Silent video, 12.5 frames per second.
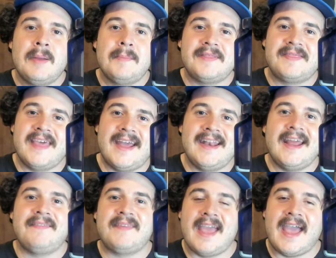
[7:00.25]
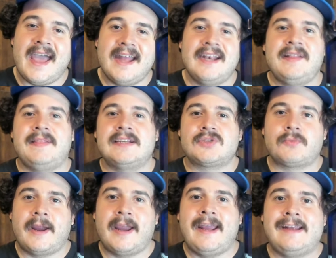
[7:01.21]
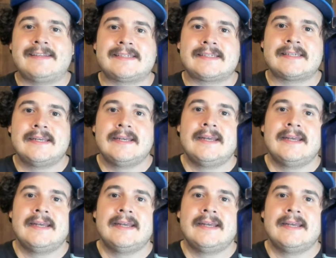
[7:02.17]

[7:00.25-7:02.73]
But then at the end of this race,